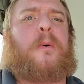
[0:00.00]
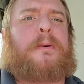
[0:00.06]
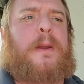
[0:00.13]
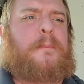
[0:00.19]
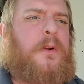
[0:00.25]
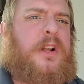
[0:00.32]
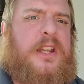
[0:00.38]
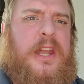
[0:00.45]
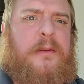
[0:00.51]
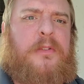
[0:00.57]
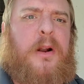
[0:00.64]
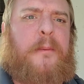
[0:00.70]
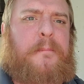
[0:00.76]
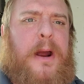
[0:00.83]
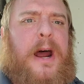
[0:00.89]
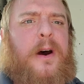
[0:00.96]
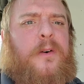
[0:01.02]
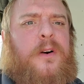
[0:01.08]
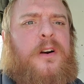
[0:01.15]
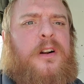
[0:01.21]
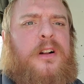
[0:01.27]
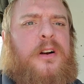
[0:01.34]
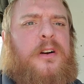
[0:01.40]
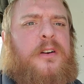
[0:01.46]
people to keep their
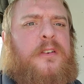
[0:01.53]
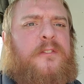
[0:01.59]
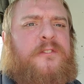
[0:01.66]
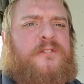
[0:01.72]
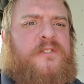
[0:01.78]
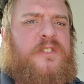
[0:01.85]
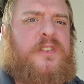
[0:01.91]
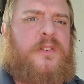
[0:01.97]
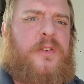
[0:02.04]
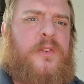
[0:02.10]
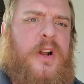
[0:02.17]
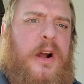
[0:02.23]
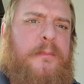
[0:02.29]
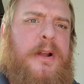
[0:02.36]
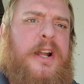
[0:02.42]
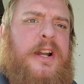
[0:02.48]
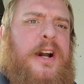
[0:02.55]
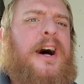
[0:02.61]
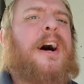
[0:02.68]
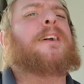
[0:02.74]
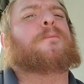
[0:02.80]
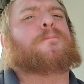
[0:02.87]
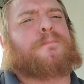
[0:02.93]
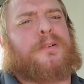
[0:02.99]
power and their well-being
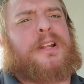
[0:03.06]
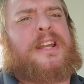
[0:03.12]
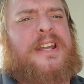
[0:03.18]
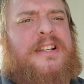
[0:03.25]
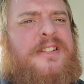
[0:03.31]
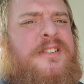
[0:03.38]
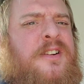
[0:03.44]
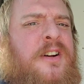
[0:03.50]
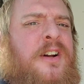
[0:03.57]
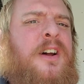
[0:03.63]
caught? Please.